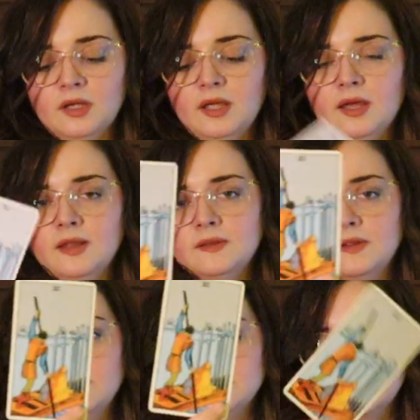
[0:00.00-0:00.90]
and
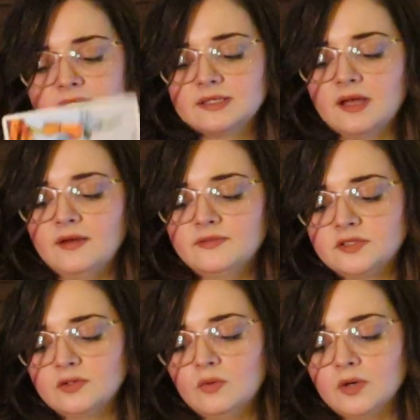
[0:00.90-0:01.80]
the Six of
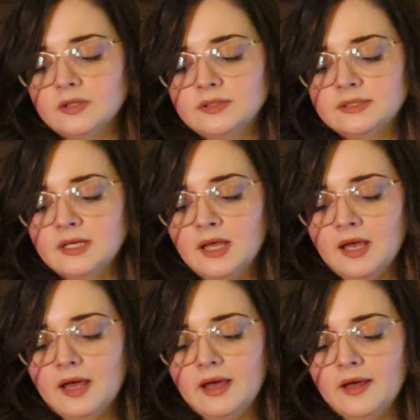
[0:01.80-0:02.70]
Swords.
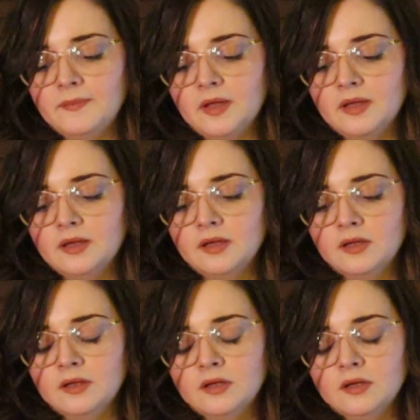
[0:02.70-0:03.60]
Um,
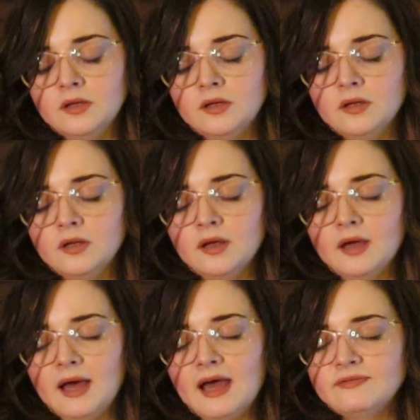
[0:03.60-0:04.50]

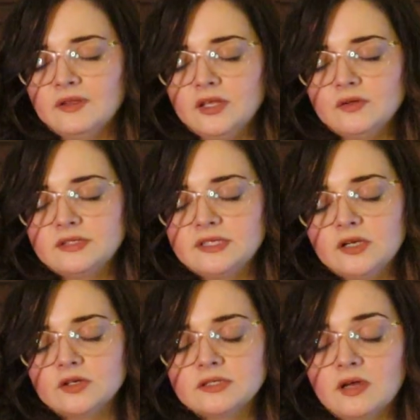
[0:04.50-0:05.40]
I feel like you
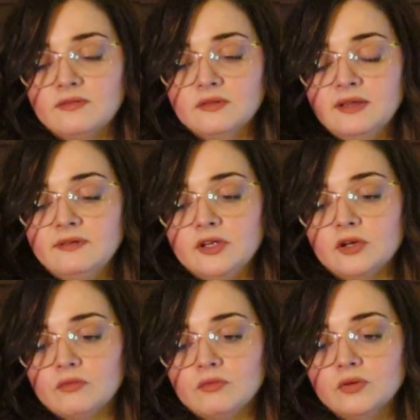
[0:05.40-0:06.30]
see yourself leaving
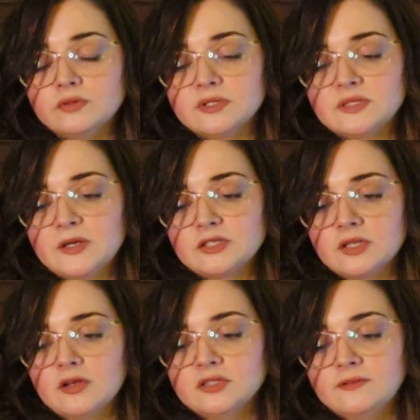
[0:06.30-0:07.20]
your roots,
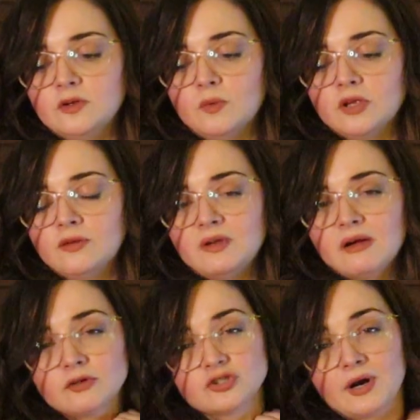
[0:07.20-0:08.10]
especially those of you where you've
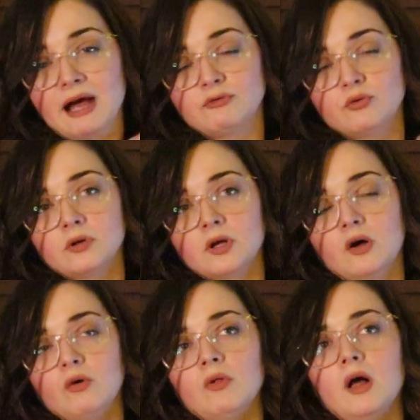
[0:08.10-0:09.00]
never traveled a
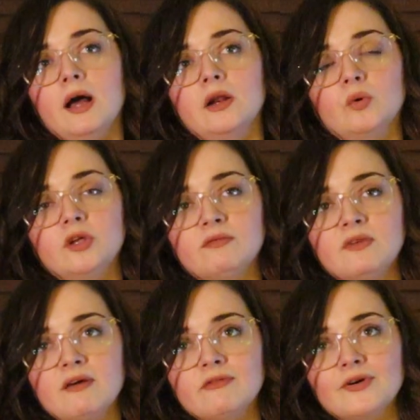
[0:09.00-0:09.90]
whole lot, or
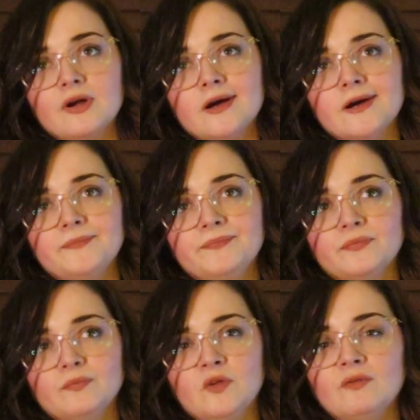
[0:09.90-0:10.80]
you've never,
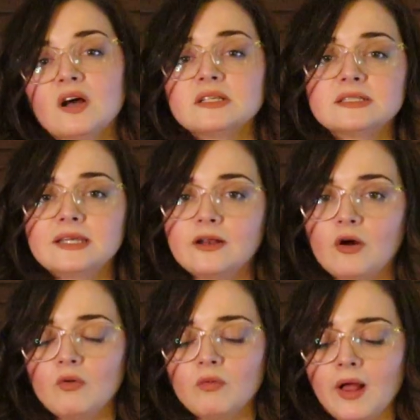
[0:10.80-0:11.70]
um, you've not seen
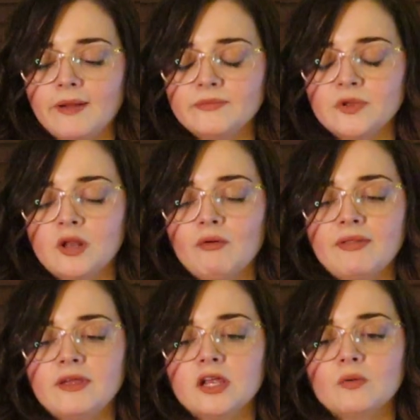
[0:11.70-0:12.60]
a whole lot. You know,
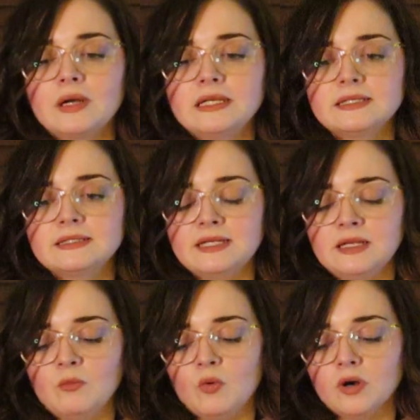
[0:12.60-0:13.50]
I think you're wanting to
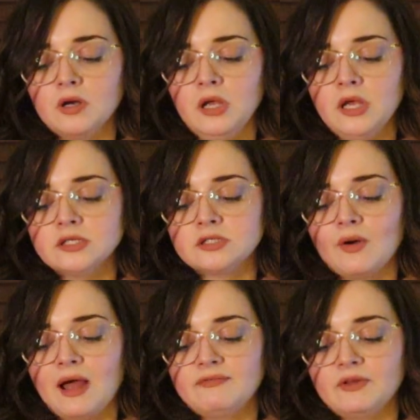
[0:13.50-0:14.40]
see more.
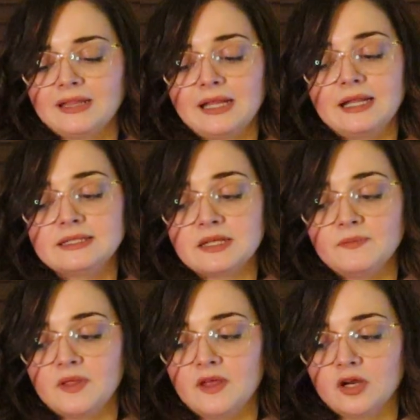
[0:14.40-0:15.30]
So I feel like that is
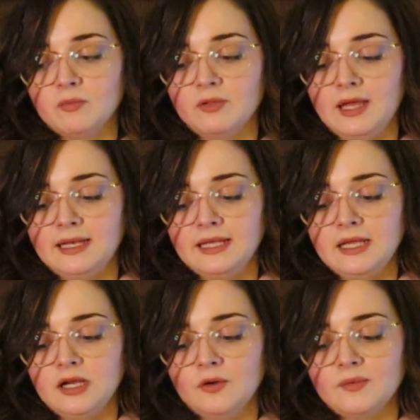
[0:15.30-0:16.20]
something that you're planning
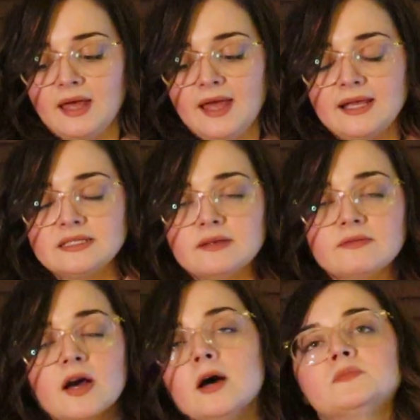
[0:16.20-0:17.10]
here with that Ace
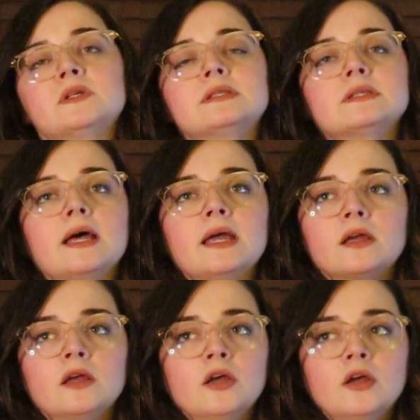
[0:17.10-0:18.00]
of Cups. It's
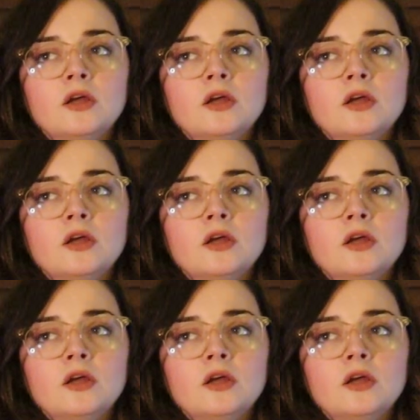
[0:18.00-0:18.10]
like,